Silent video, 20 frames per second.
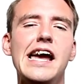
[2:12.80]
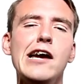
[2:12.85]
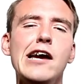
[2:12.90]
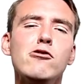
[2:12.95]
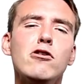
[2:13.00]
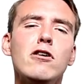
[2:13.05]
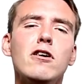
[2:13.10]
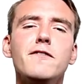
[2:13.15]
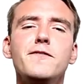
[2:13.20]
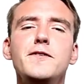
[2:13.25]
Here
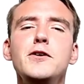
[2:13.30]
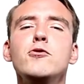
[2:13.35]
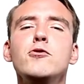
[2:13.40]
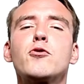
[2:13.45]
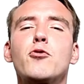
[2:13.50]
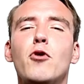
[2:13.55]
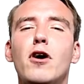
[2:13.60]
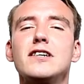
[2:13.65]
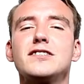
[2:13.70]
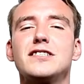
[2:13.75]
are a few
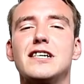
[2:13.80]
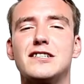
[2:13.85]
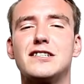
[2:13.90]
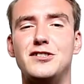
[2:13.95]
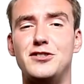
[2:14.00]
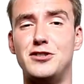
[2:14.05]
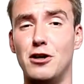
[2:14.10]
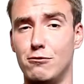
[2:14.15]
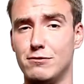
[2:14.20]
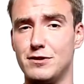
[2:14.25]

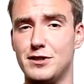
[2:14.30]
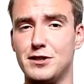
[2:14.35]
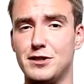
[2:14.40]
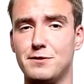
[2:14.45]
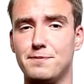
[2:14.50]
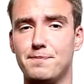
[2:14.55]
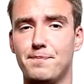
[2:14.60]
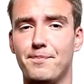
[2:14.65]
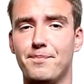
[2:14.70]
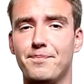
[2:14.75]
cross-ex
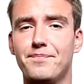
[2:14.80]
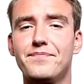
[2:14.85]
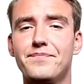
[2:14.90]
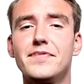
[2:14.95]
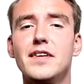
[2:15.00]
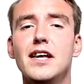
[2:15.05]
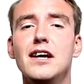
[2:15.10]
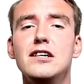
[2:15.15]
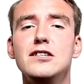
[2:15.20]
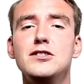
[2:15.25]
don'ts.
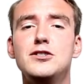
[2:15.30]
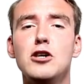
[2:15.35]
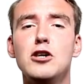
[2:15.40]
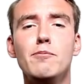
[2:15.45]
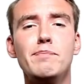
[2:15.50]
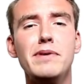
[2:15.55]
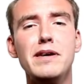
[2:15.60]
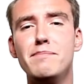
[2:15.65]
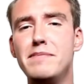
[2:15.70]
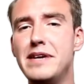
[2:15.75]

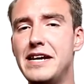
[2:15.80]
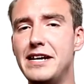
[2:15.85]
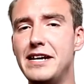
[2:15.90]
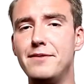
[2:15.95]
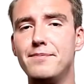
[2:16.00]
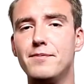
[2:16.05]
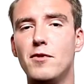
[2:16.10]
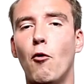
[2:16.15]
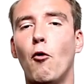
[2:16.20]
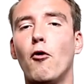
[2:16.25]
Don't be
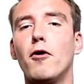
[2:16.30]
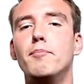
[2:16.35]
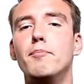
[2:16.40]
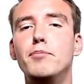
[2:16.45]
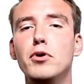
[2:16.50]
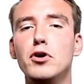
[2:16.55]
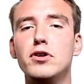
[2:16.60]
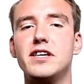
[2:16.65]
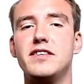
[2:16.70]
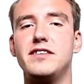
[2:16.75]
mean or
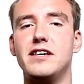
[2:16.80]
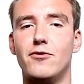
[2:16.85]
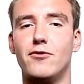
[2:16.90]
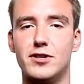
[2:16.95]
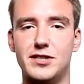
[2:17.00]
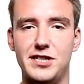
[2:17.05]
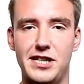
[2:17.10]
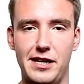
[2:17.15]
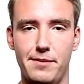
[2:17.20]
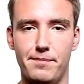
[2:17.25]
bully the
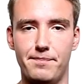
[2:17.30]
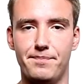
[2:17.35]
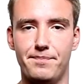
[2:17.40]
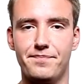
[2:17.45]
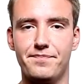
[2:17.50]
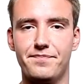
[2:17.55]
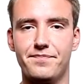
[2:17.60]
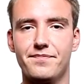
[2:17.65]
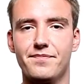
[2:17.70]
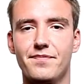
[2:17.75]
other team.
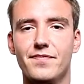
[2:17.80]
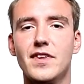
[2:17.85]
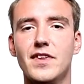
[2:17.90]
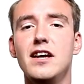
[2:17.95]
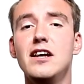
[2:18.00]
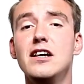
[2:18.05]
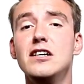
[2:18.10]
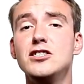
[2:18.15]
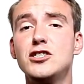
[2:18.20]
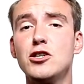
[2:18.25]

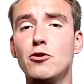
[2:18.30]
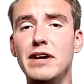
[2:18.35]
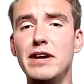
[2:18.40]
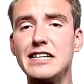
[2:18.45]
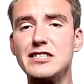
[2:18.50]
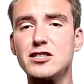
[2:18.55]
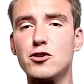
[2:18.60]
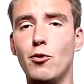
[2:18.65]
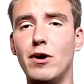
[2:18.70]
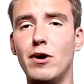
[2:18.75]
Don't
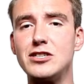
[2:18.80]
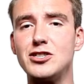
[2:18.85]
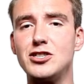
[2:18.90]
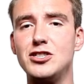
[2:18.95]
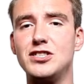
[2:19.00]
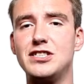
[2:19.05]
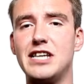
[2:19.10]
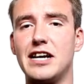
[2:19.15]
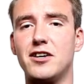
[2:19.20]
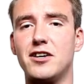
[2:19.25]
ask
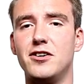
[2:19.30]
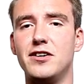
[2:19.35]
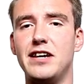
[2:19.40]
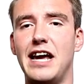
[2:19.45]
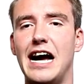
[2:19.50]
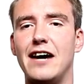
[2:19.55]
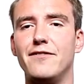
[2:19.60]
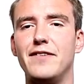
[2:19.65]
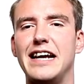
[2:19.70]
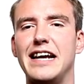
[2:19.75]
questions that could
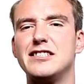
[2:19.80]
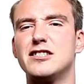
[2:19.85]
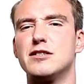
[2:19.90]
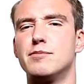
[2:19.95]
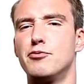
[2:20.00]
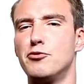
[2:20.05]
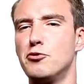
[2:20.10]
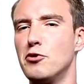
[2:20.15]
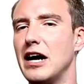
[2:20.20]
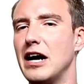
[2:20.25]
have a
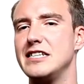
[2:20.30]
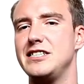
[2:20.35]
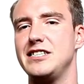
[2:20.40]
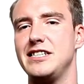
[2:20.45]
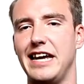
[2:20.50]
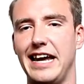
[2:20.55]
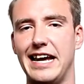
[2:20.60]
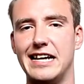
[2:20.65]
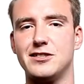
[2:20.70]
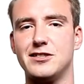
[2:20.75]

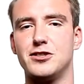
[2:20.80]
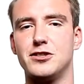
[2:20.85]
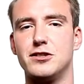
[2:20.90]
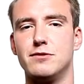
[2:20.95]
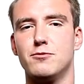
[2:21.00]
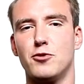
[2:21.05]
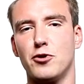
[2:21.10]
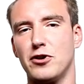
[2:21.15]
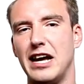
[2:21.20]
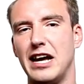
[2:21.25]
surprising answer
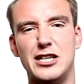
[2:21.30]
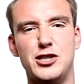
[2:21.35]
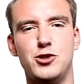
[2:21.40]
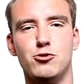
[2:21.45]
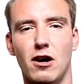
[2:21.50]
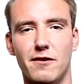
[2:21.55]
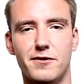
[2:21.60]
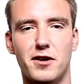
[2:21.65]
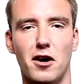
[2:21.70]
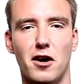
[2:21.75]
or catch
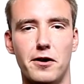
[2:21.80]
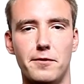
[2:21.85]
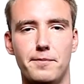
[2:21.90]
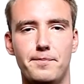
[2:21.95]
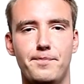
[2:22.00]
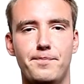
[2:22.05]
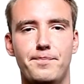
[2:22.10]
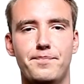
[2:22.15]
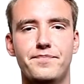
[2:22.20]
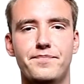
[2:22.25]
you off guard.
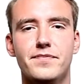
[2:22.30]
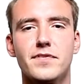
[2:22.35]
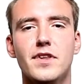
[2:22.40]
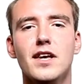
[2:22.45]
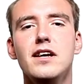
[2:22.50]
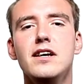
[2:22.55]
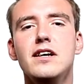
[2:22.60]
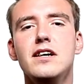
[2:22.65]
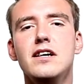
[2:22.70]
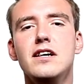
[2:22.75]

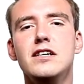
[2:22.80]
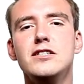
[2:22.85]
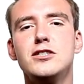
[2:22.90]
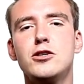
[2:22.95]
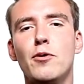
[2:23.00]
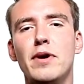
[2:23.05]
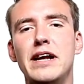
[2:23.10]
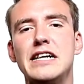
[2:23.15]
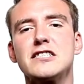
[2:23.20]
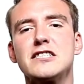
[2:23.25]

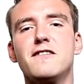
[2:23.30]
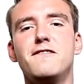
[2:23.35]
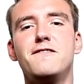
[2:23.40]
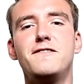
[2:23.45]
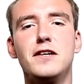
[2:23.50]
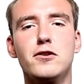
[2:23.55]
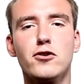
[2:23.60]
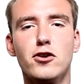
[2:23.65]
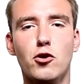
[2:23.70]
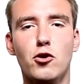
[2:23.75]
Don't ask
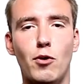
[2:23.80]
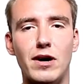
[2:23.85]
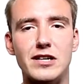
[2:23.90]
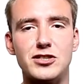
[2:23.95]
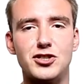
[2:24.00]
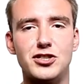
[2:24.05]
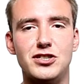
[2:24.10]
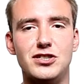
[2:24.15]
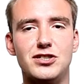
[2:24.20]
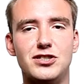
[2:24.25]
filler
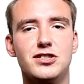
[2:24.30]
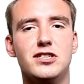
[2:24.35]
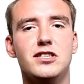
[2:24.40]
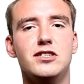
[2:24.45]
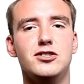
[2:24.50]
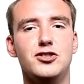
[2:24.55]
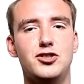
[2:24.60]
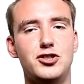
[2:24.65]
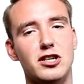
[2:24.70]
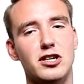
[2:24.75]

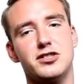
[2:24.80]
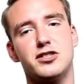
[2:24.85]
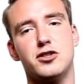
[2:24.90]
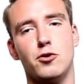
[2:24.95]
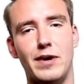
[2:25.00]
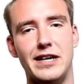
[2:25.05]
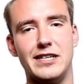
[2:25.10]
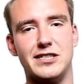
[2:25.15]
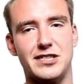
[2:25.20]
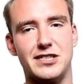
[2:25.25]
questions just
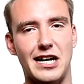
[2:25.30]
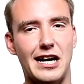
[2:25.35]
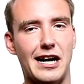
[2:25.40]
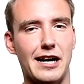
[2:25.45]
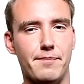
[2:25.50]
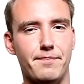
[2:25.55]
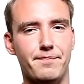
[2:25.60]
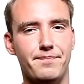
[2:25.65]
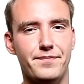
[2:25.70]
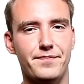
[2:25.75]
to waste
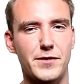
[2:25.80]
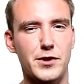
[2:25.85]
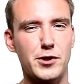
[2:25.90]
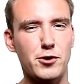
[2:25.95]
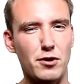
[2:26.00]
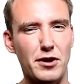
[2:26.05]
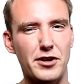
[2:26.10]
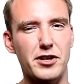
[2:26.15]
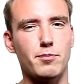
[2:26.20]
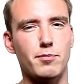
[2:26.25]
time.
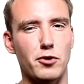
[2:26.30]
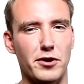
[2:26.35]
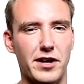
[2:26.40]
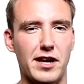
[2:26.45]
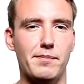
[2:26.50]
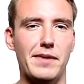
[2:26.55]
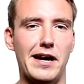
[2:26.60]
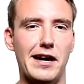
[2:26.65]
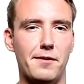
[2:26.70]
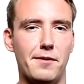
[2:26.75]
You'll end up
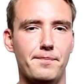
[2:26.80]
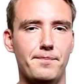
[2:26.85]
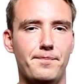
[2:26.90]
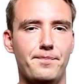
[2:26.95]
looking bad.